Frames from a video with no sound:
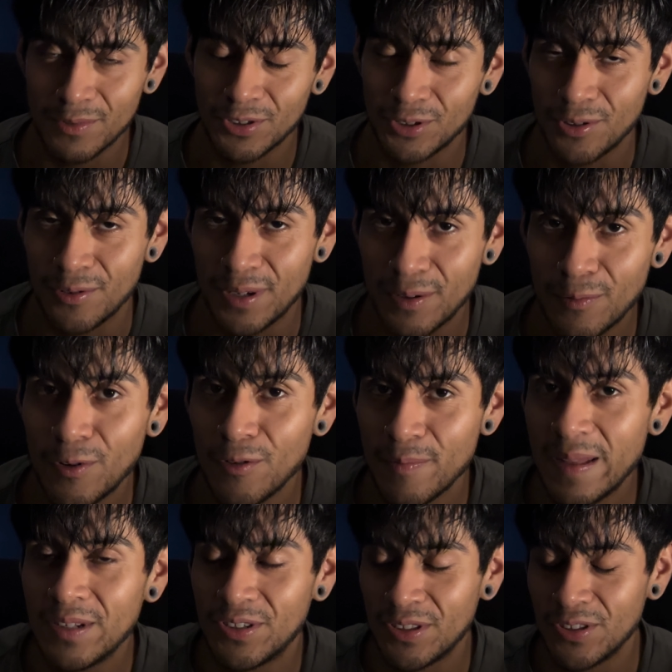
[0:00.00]
So it will
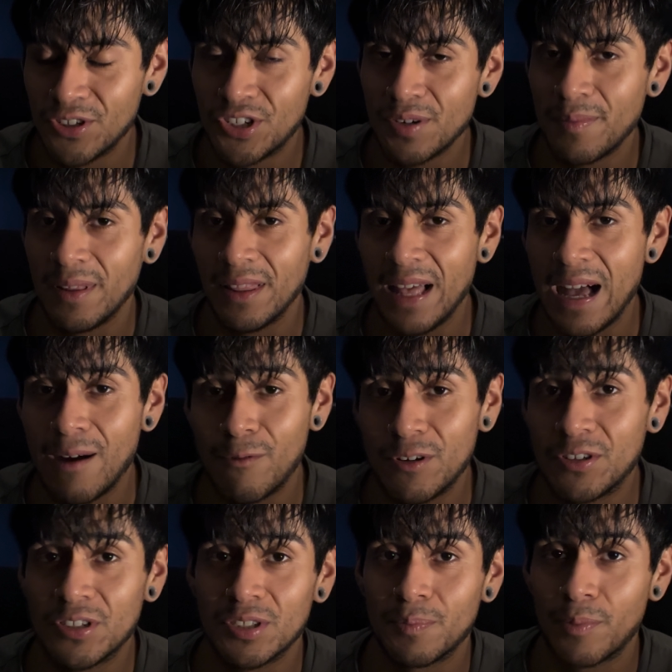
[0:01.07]
mention the gym a lot,
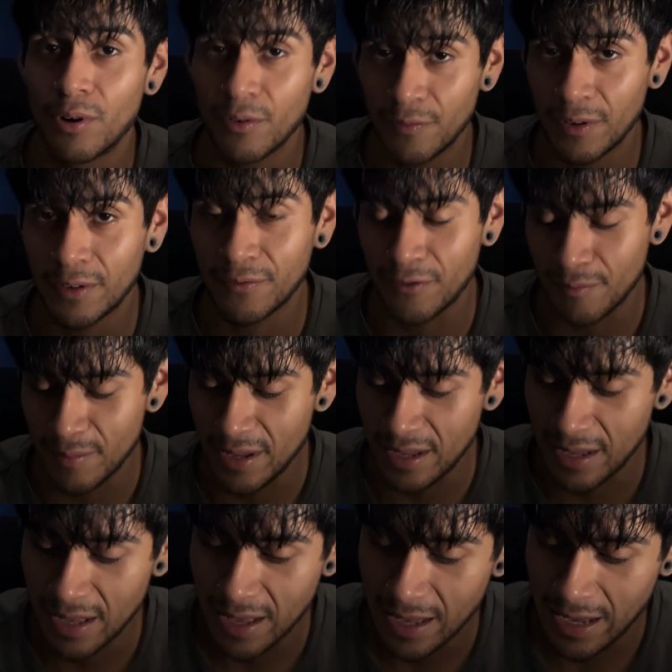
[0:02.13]
which is perfect for
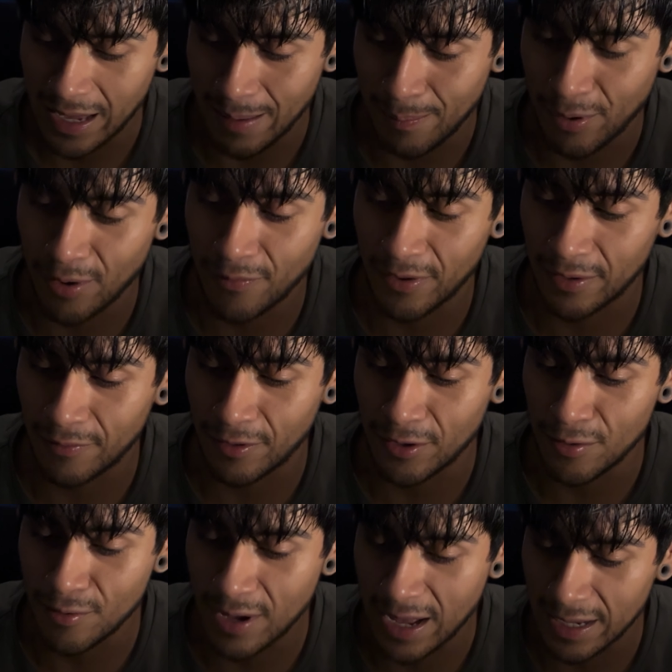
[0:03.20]
me and perfect for
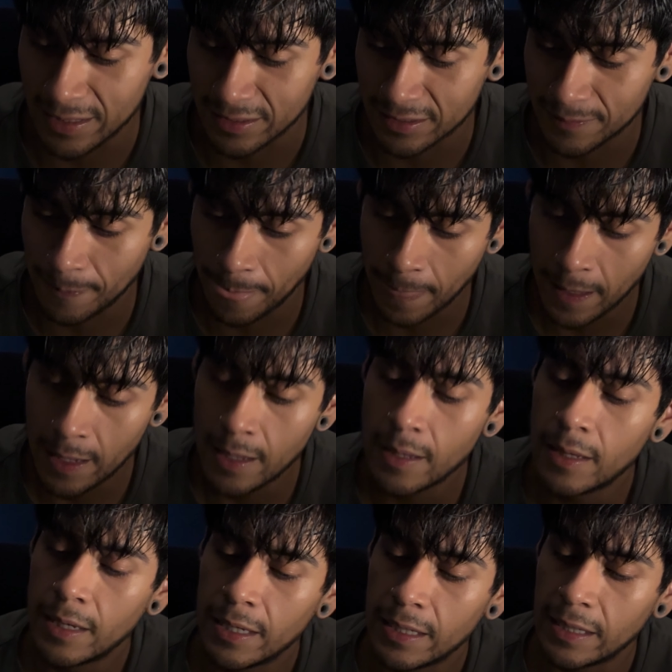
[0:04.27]
you guys.
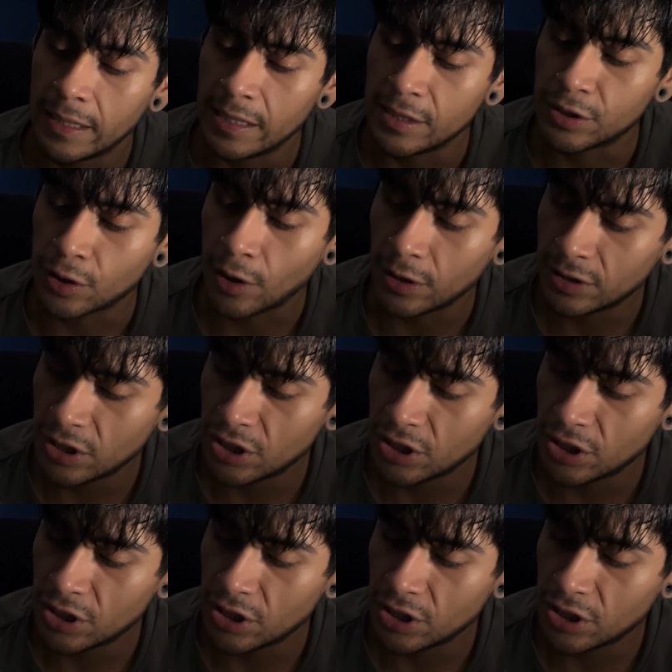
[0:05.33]
It's hard to